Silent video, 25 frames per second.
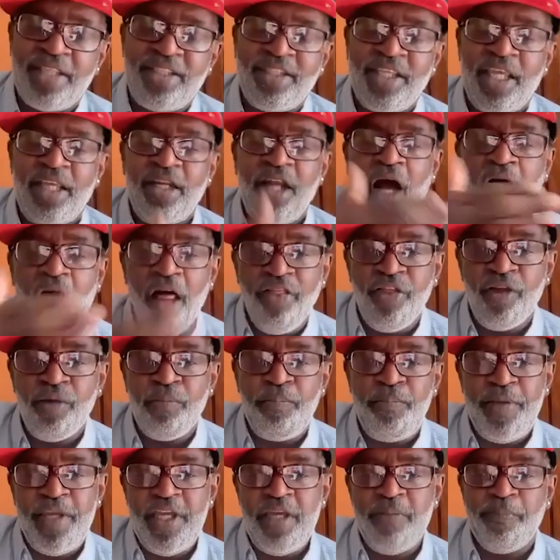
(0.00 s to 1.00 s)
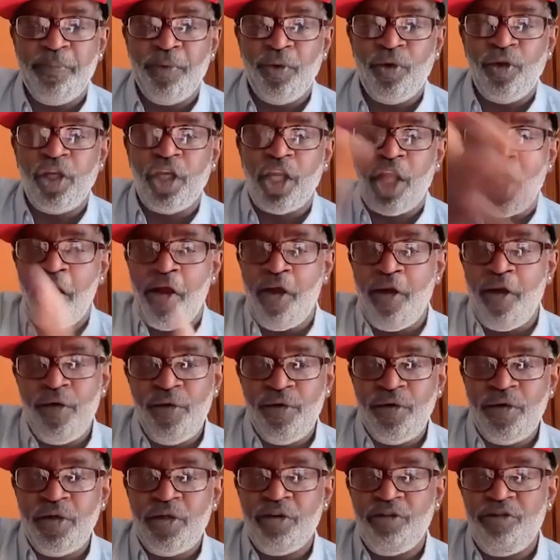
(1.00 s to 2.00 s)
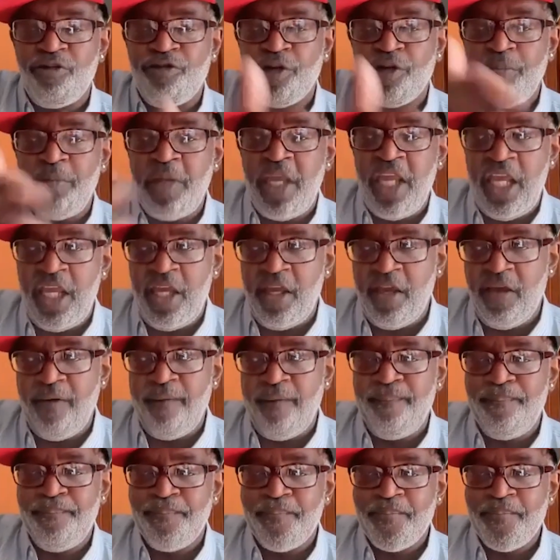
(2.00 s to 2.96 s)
then other people learned from him.